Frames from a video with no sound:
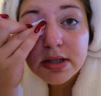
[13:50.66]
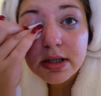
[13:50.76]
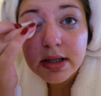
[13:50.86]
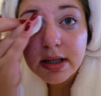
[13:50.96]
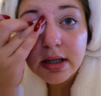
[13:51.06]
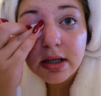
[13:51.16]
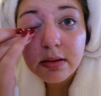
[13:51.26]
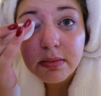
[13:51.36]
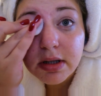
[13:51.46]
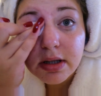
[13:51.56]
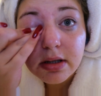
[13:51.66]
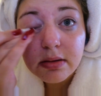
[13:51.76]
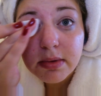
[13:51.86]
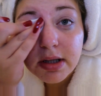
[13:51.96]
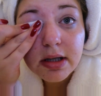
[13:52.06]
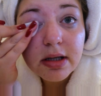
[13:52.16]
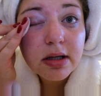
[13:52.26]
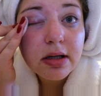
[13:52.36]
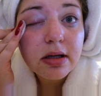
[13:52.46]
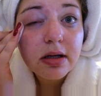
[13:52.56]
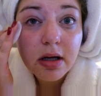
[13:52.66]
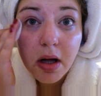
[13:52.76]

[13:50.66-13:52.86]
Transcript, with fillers: Just clean it up a little bit.